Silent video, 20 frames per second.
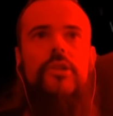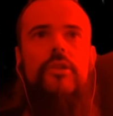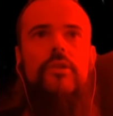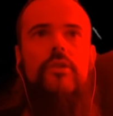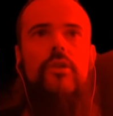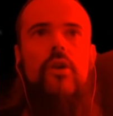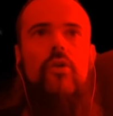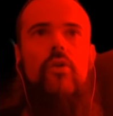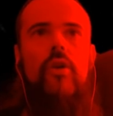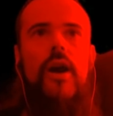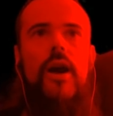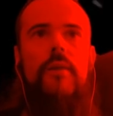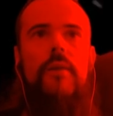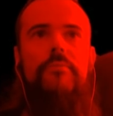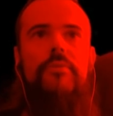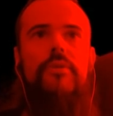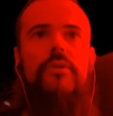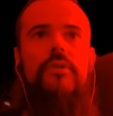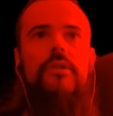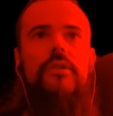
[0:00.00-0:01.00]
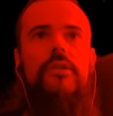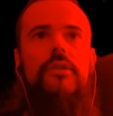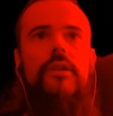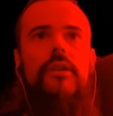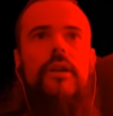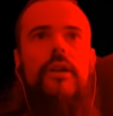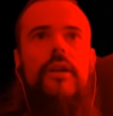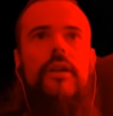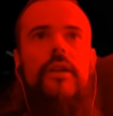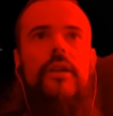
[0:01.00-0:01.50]
go up
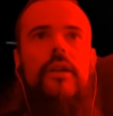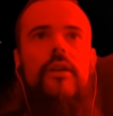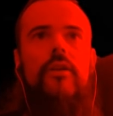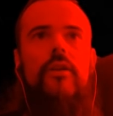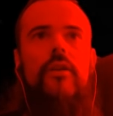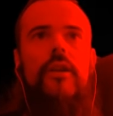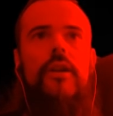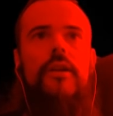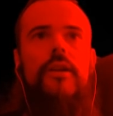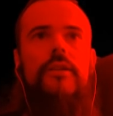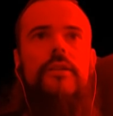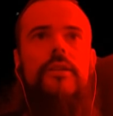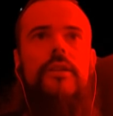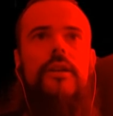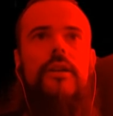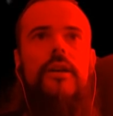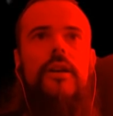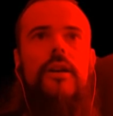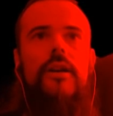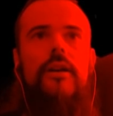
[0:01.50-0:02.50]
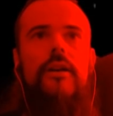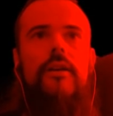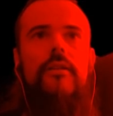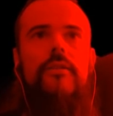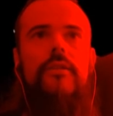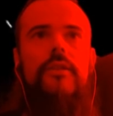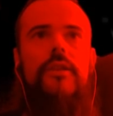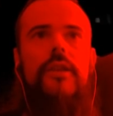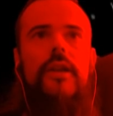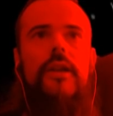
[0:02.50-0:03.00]
here and
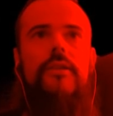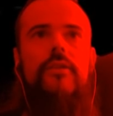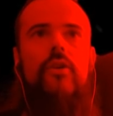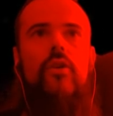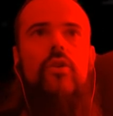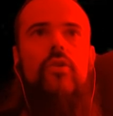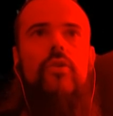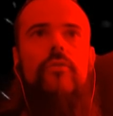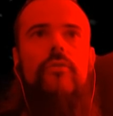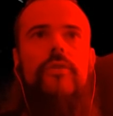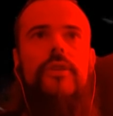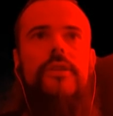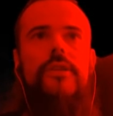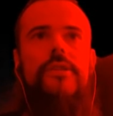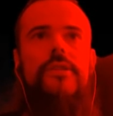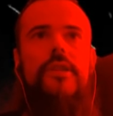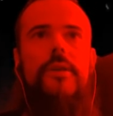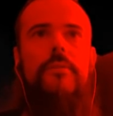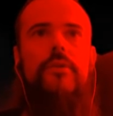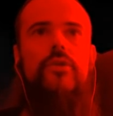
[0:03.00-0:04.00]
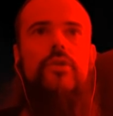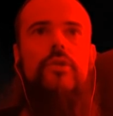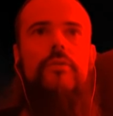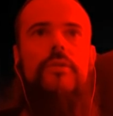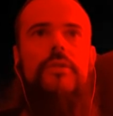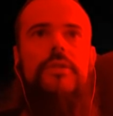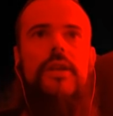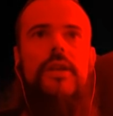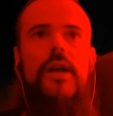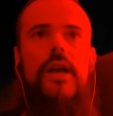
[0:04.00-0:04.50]
get all of this damage
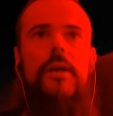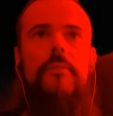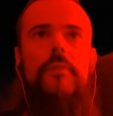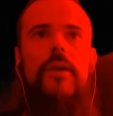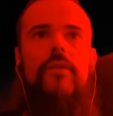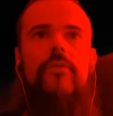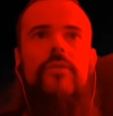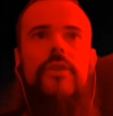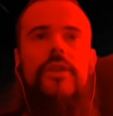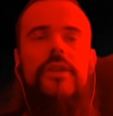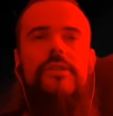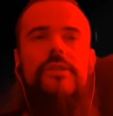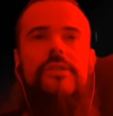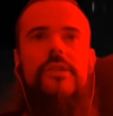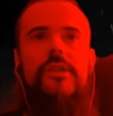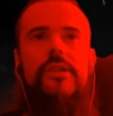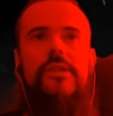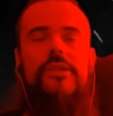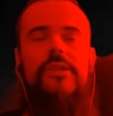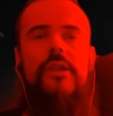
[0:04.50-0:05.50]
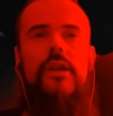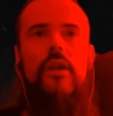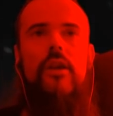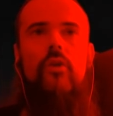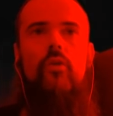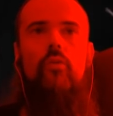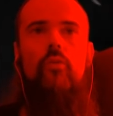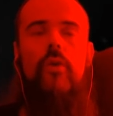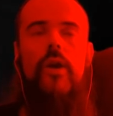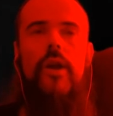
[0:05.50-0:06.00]
over time. And this is
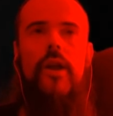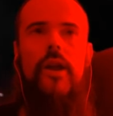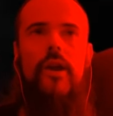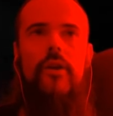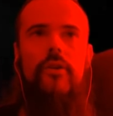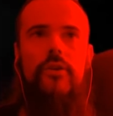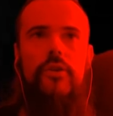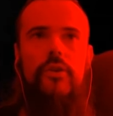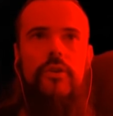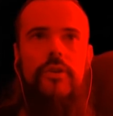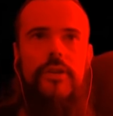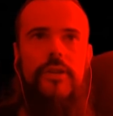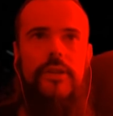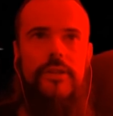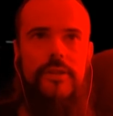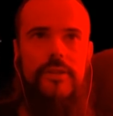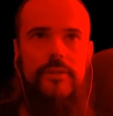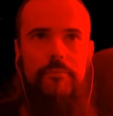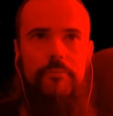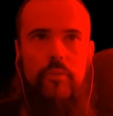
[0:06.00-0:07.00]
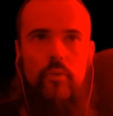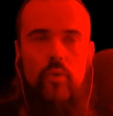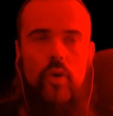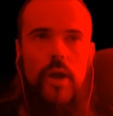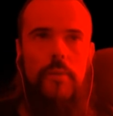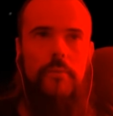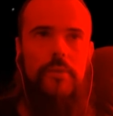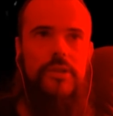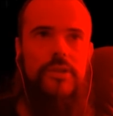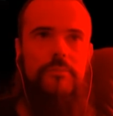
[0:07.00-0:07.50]
where you need
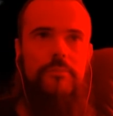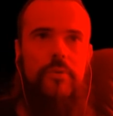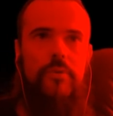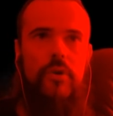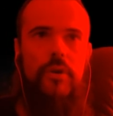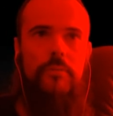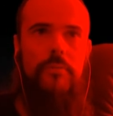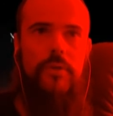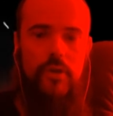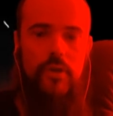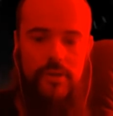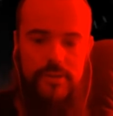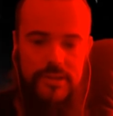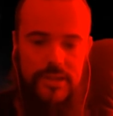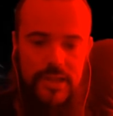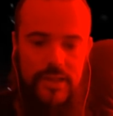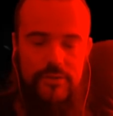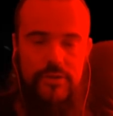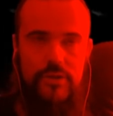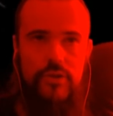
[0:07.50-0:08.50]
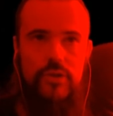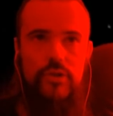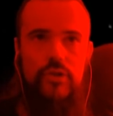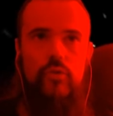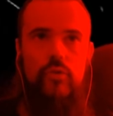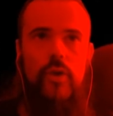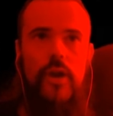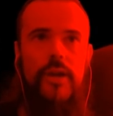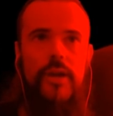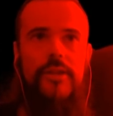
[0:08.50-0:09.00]
Primal Spirit because it gives
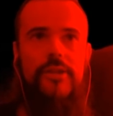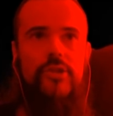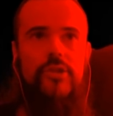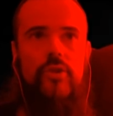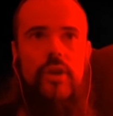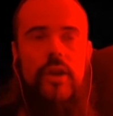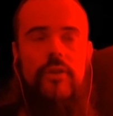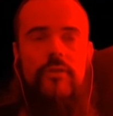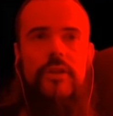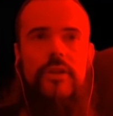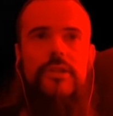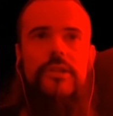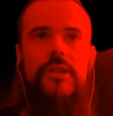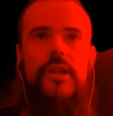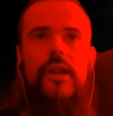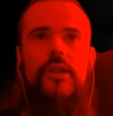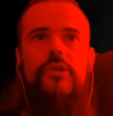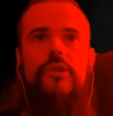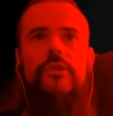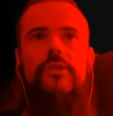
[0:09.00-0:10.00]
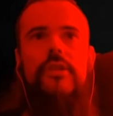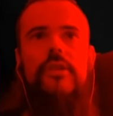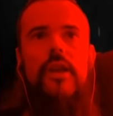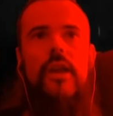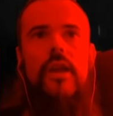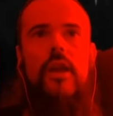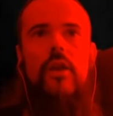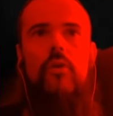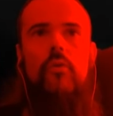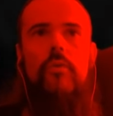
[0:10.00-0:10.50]
20 strength and intelligence.
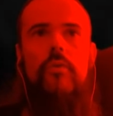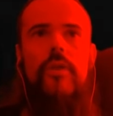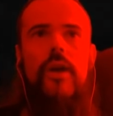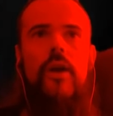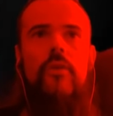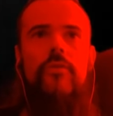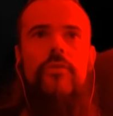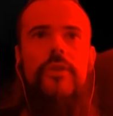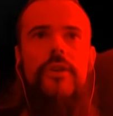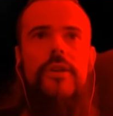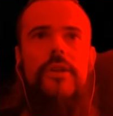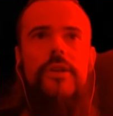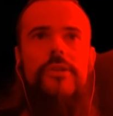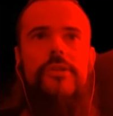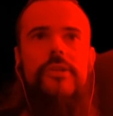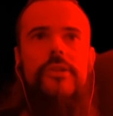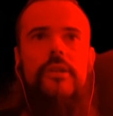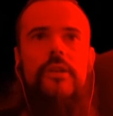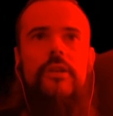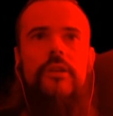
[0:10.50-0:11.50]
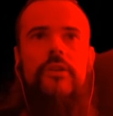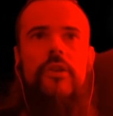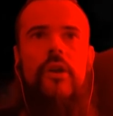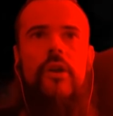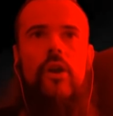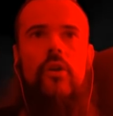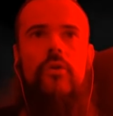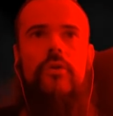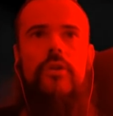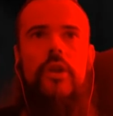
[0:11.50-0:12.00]
Without this
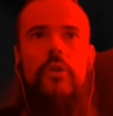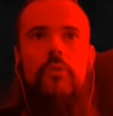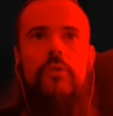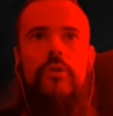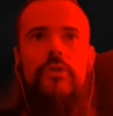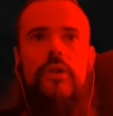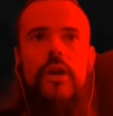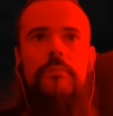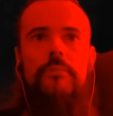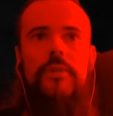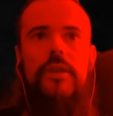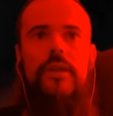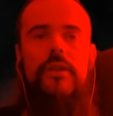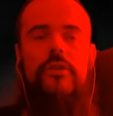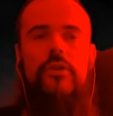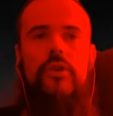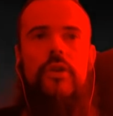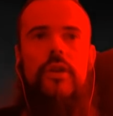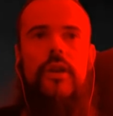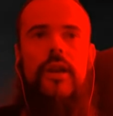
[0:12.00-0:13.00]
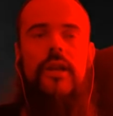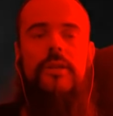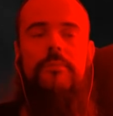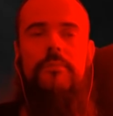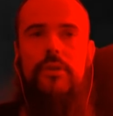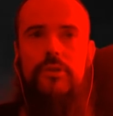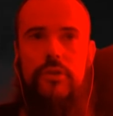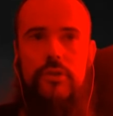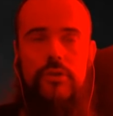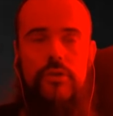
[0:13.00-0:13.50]
node, you will not be
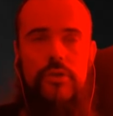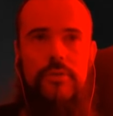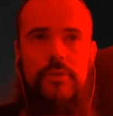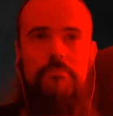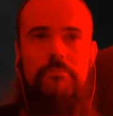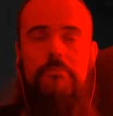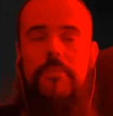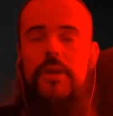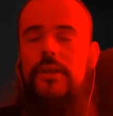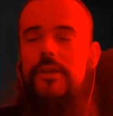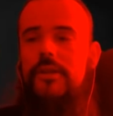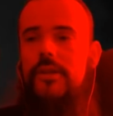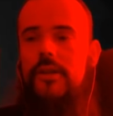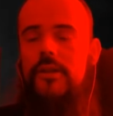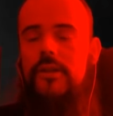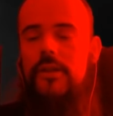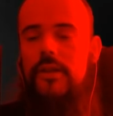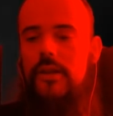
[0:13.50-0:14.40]
able to use minion